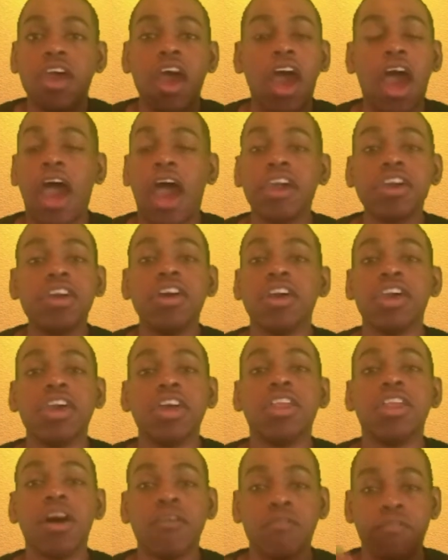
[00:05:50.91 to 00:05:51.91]
I couldn't get
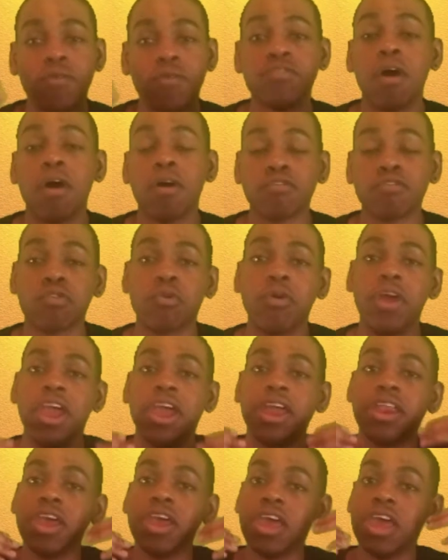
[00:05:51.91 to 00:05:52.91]
enough. He was on
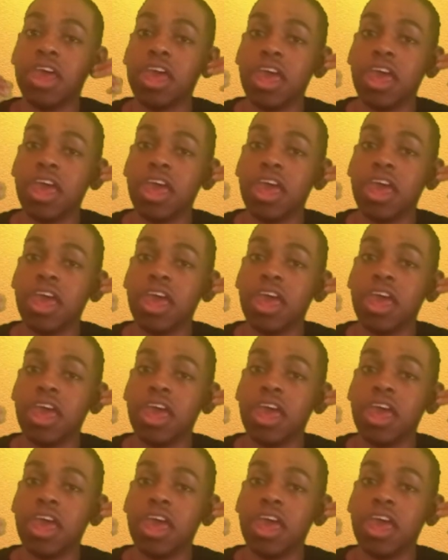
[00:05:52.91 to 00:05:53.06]
screen.